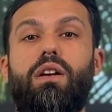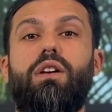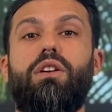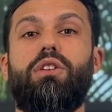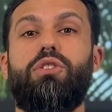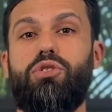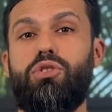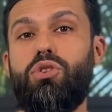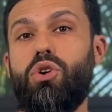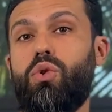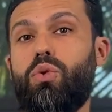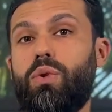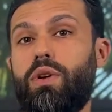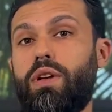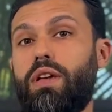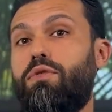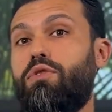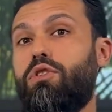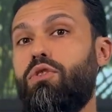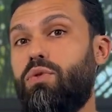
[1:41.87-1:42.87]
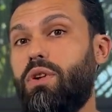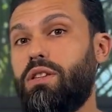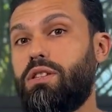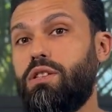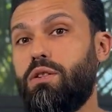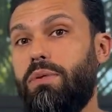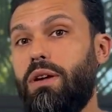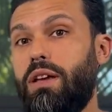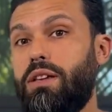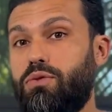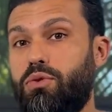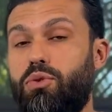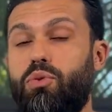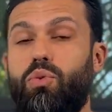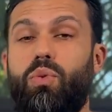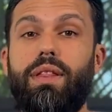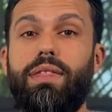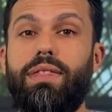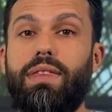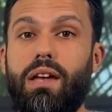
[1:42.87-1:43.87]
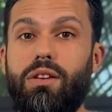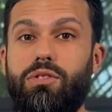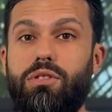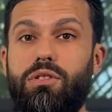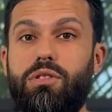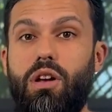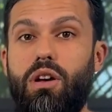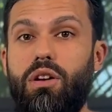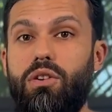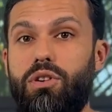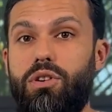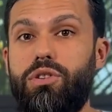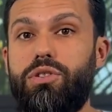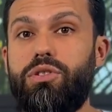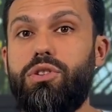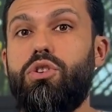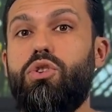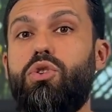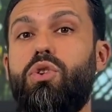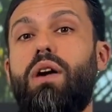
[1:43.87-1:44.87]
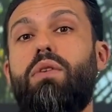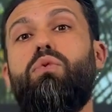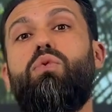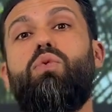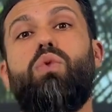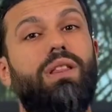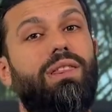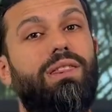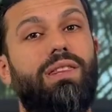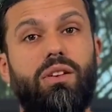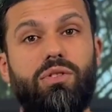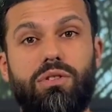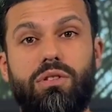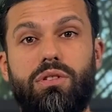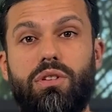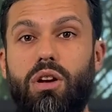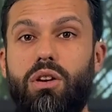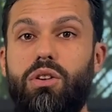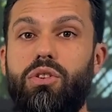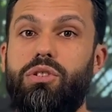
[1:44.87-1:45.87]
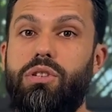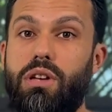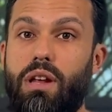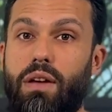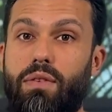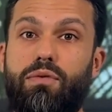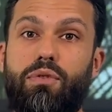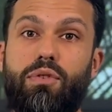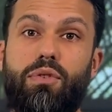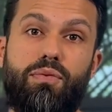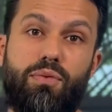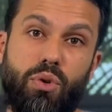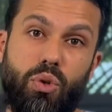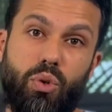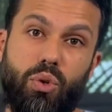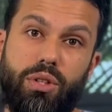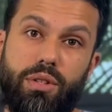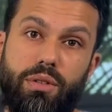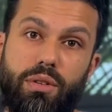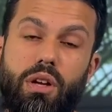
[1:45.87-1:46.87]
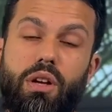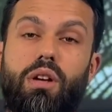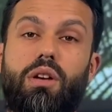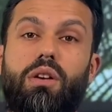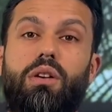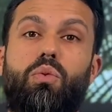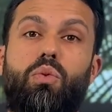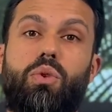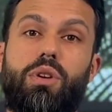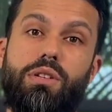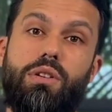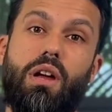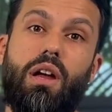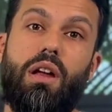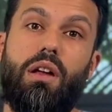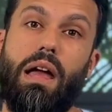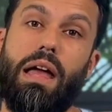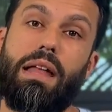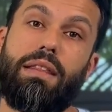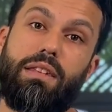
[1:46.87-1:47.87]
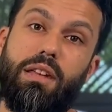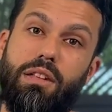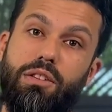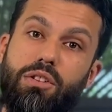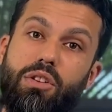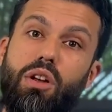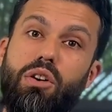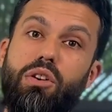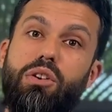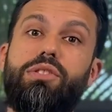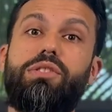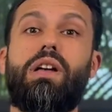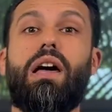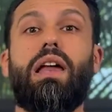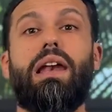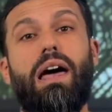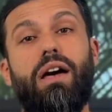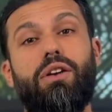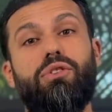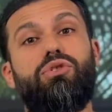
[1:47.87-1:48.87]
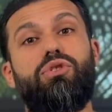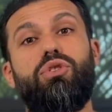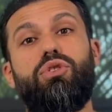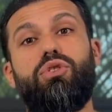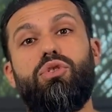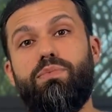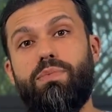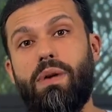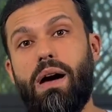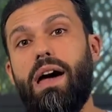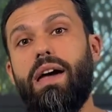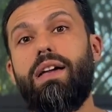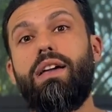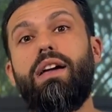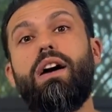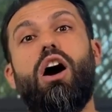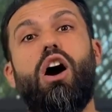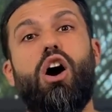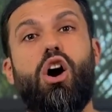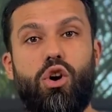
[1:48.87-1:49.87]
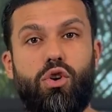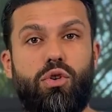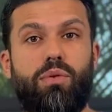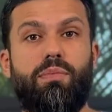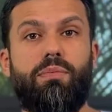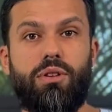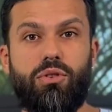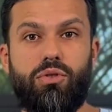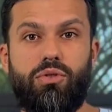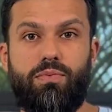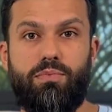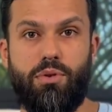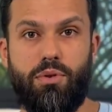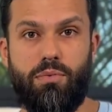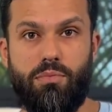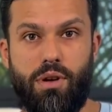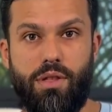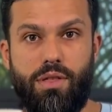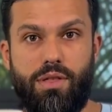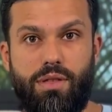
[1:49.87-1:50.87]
So if you rent a place for $1,000, you have $1,000 left for food, which at $10 allows you to buy 100 meals per month.